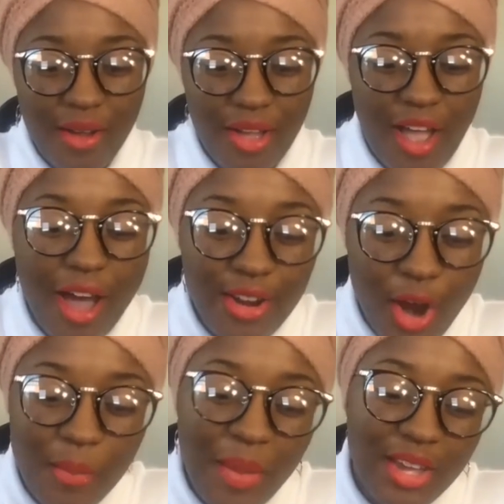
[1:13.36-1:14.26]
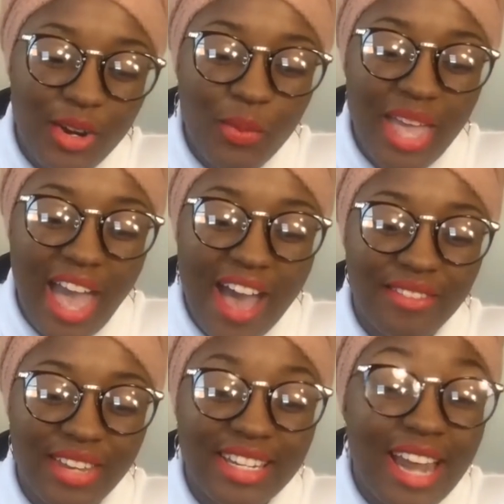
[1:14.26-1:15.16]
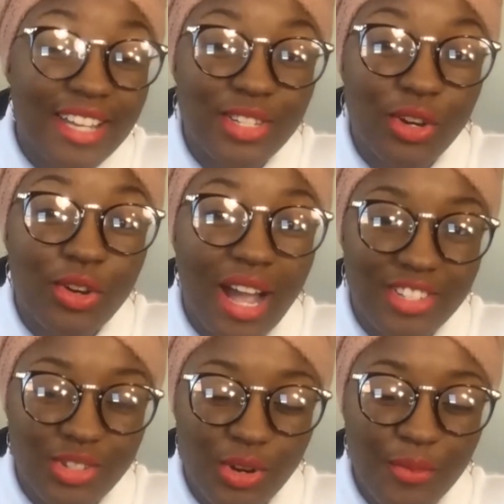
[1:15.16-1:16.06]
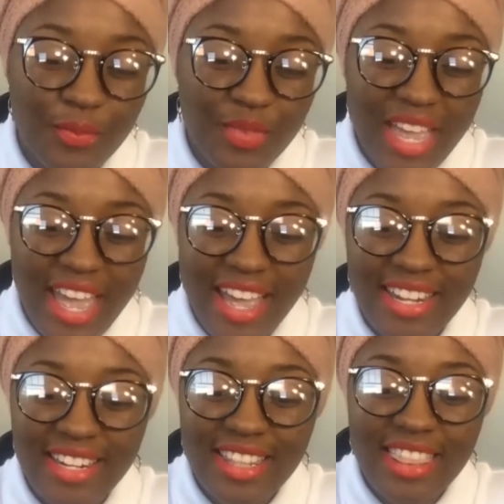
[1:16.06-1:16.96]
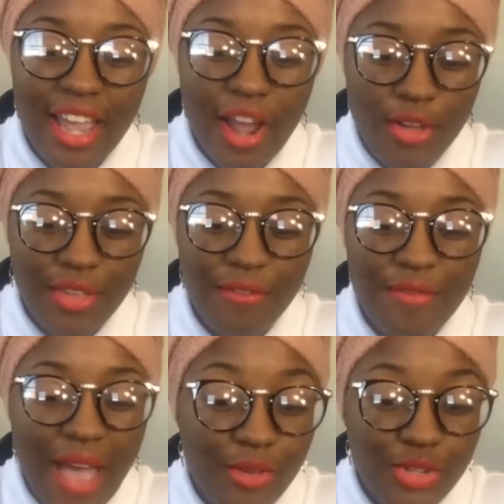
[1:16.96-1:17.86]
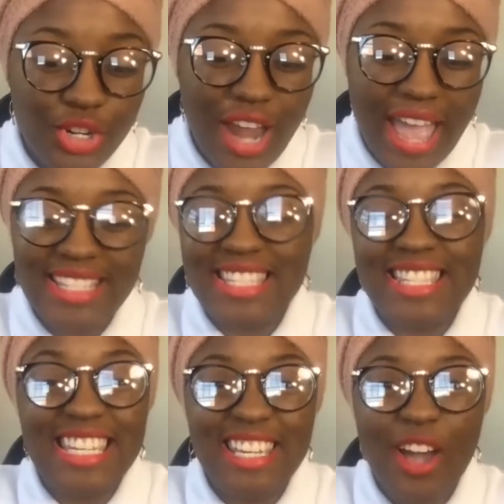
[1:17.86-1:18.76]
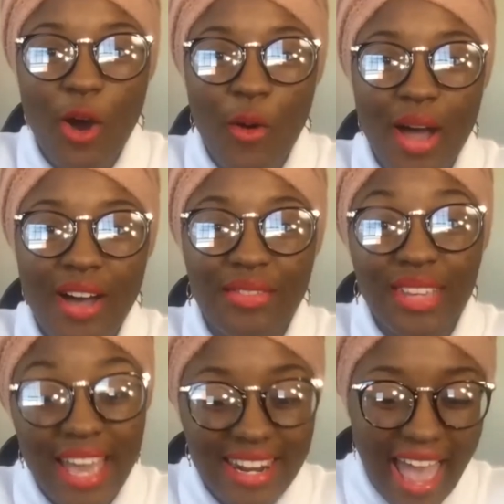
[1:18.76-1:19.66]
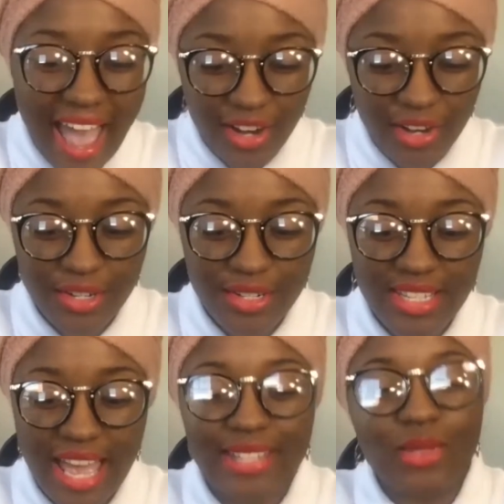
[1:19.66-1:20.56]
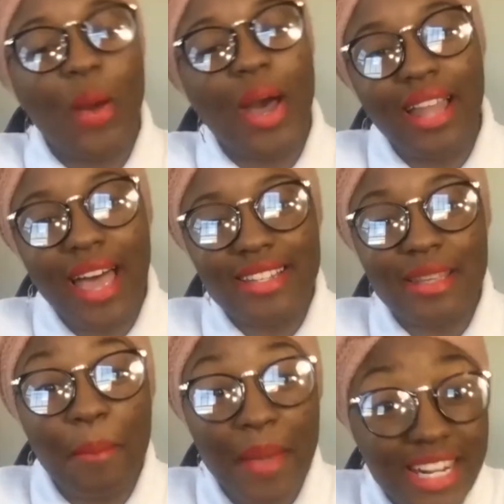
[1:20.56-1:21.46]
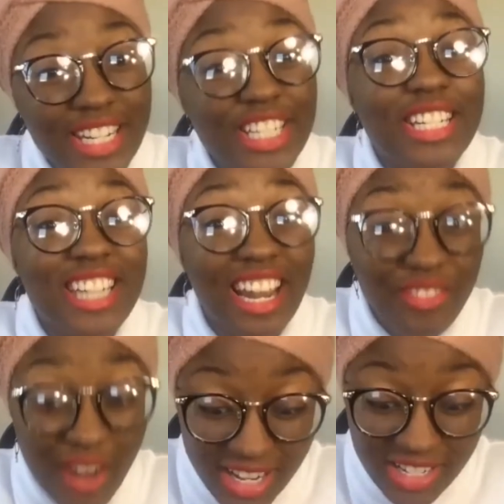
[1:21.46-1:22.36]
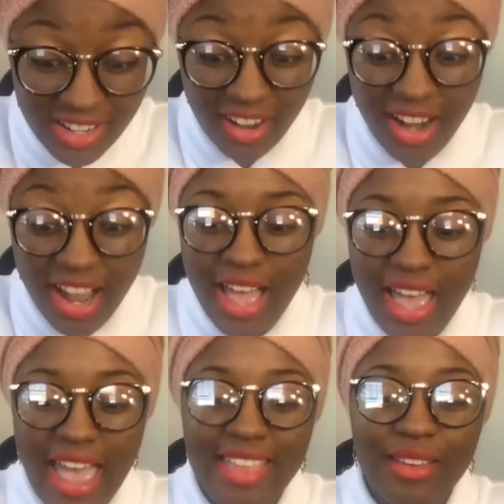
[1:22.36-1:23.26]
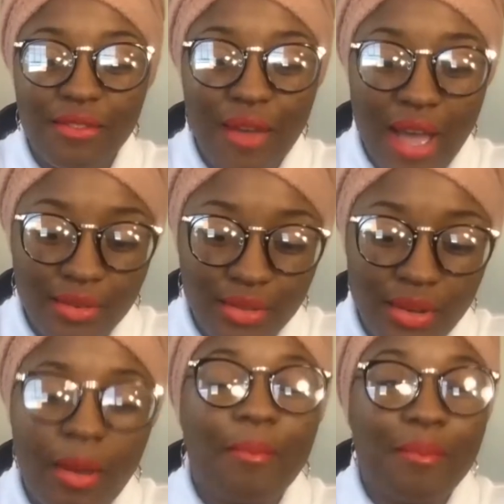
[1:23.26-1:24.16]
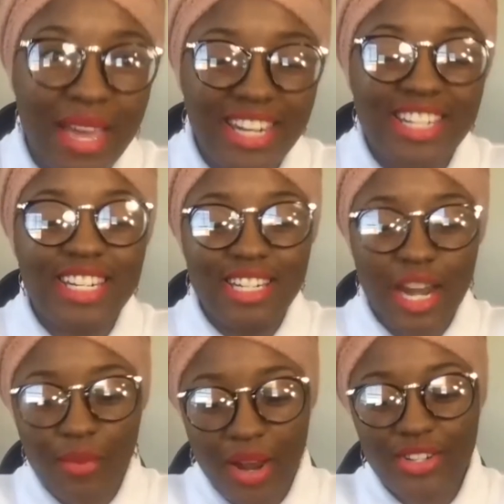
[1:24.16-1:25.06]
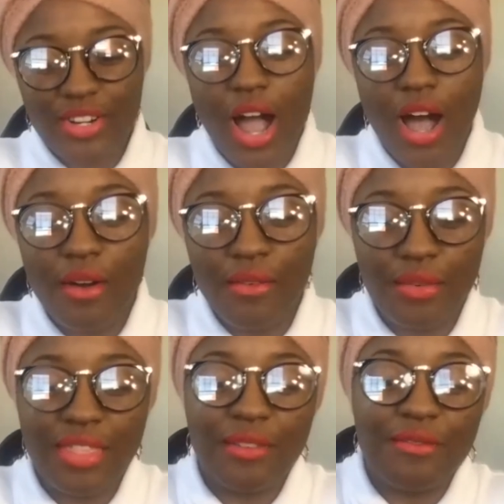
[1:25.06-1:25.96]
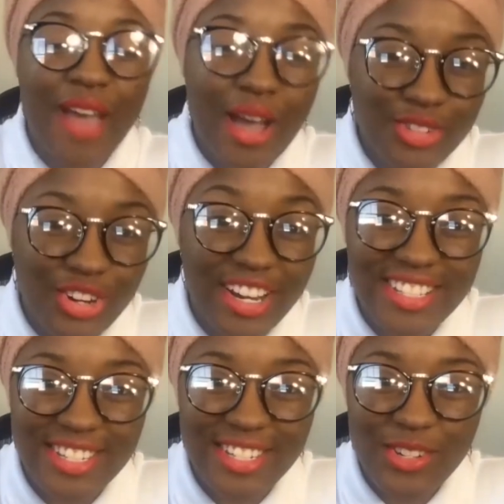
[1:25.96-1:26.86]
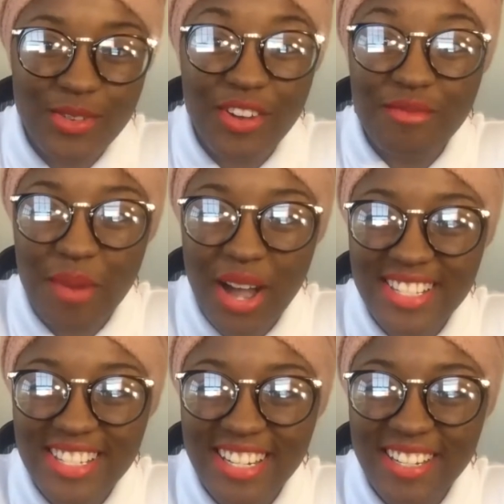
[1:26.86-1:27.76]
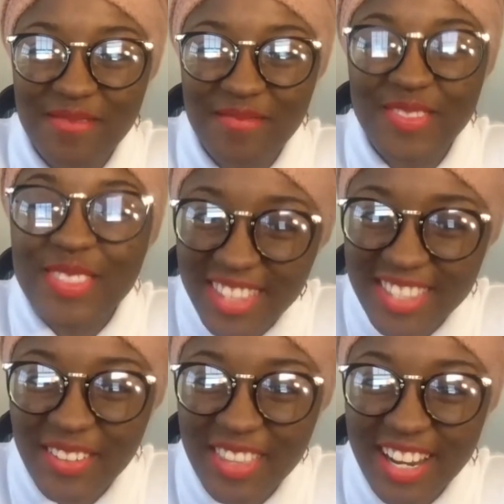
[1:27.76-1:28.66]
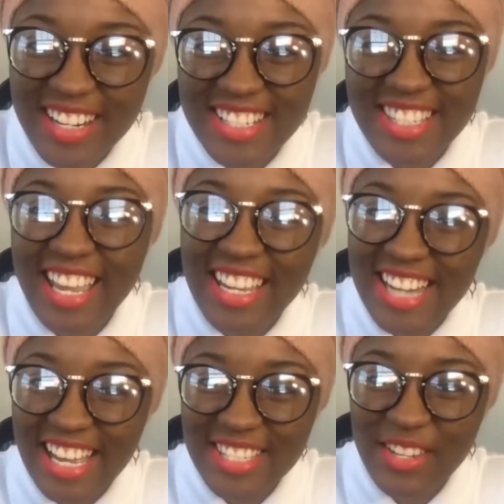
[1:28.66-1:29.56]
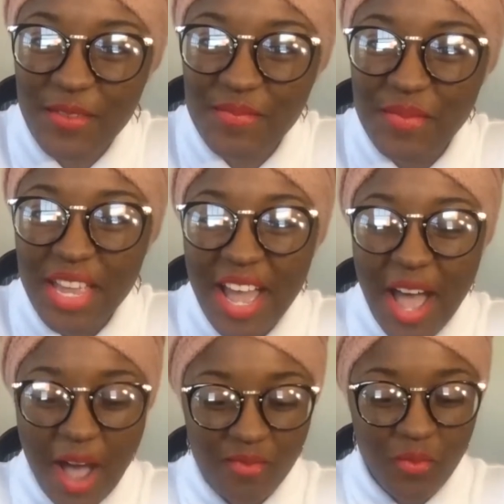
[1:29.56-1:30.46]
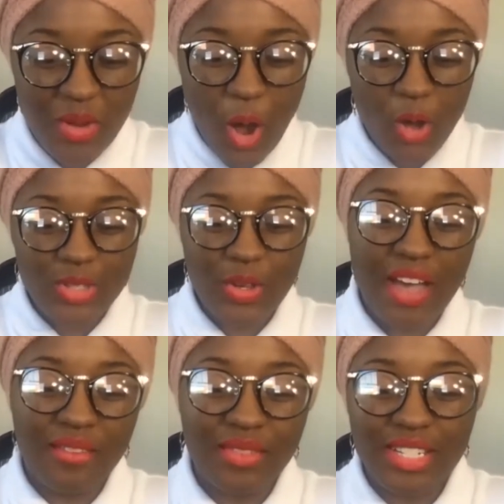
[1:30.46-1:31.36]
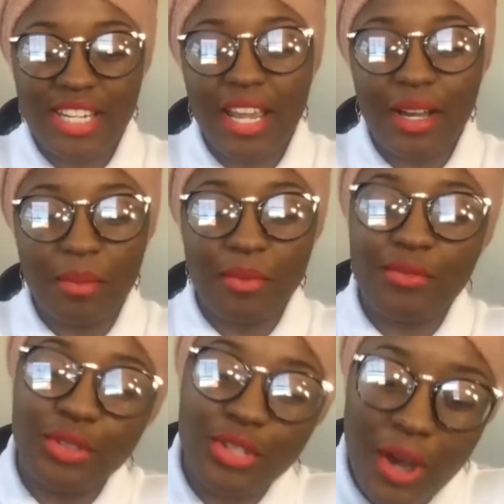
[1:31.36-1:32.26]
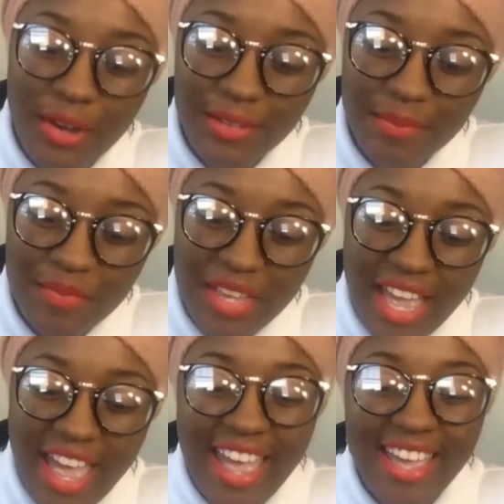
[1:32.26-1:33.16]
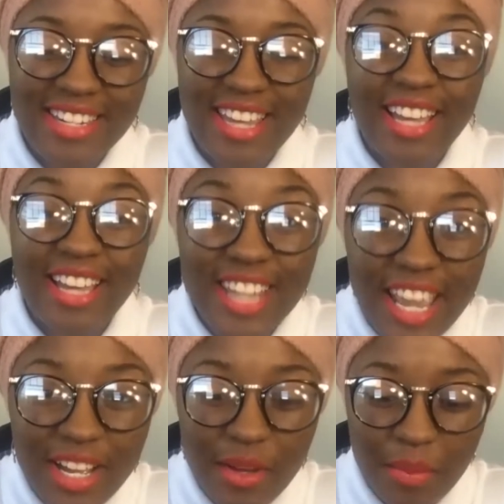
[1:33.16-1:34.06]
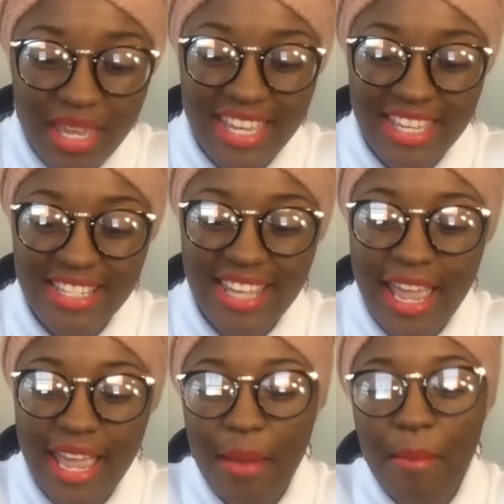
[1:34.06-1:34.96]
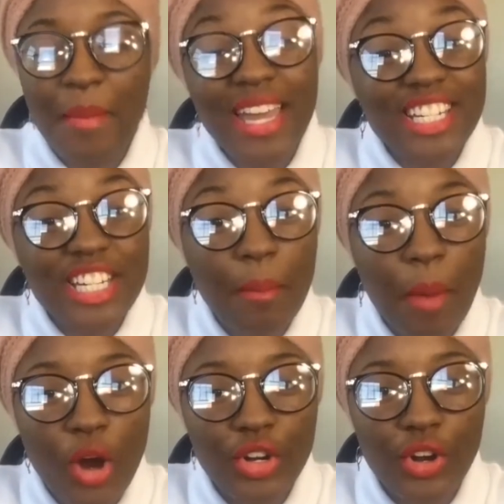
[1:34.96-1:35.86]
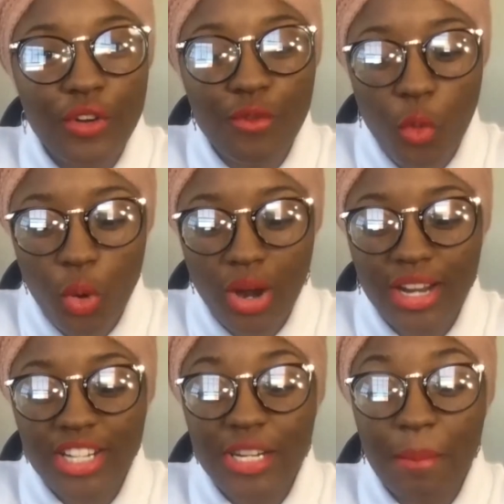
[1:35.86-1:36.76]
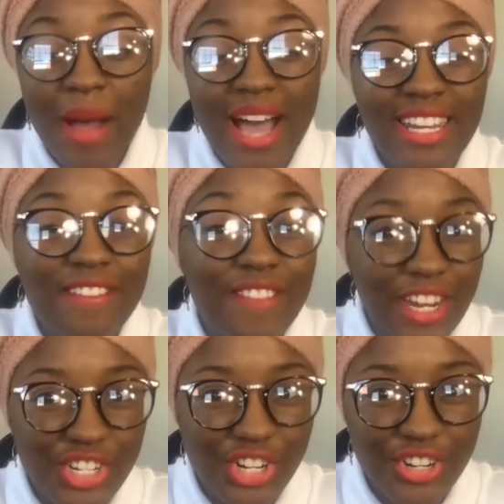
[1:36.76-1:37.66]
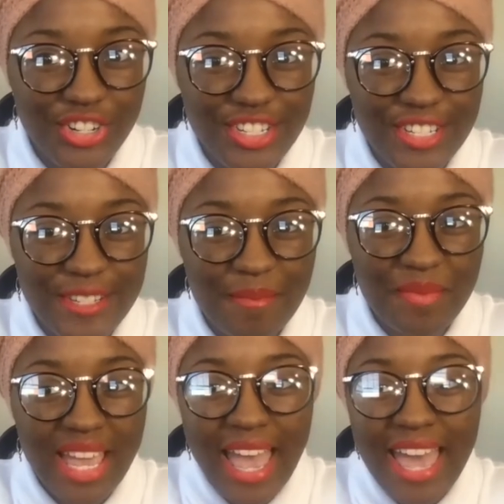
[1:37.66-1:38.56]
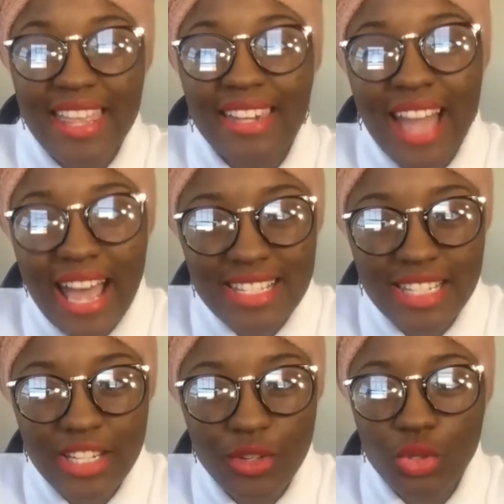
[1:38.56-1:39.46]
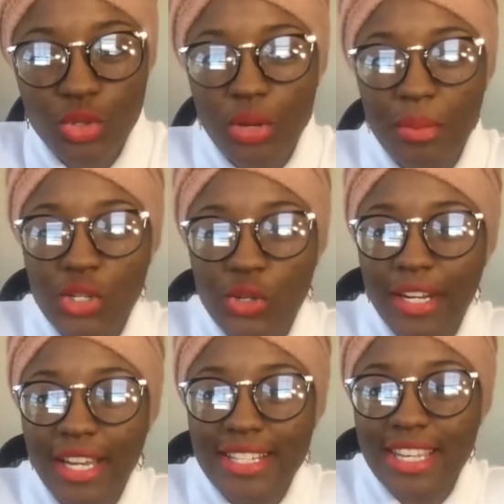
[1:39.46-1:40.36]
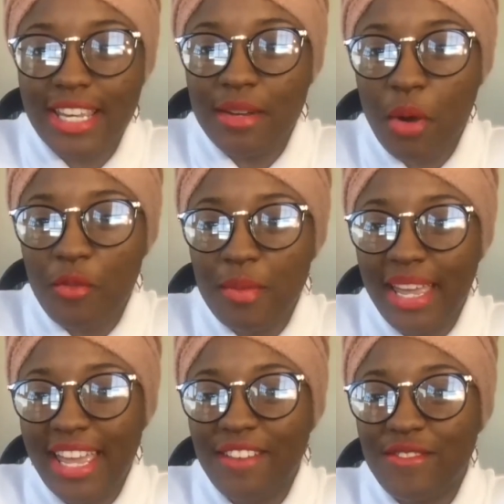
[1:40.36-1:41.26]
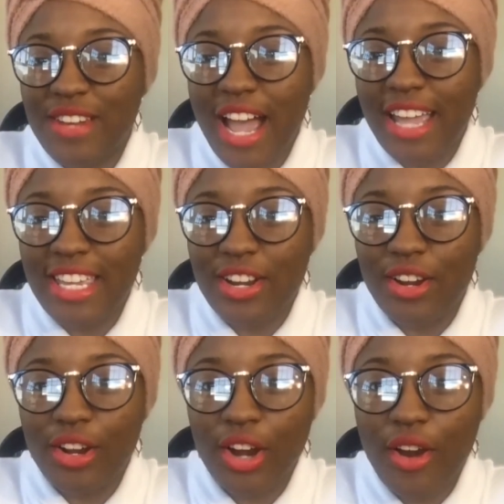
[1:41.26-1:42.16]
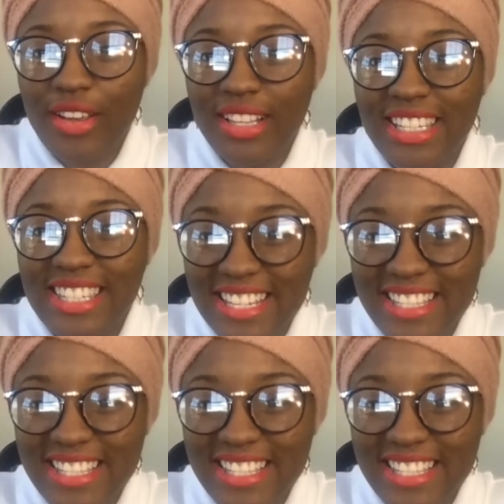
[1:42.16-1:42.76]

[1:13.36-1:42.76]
our panel, we have Ignacio Castro, and they are the founder and CEO of Get Hackers, as well as the managing director and the managing director of the Founder Institute of Boston. So there's Ignacio. We also have Jacob Futong, and Jacob is a managing partner for Jamani Ventures. And then lastly, who's going to be joining us in a moment, if not here currently, yes.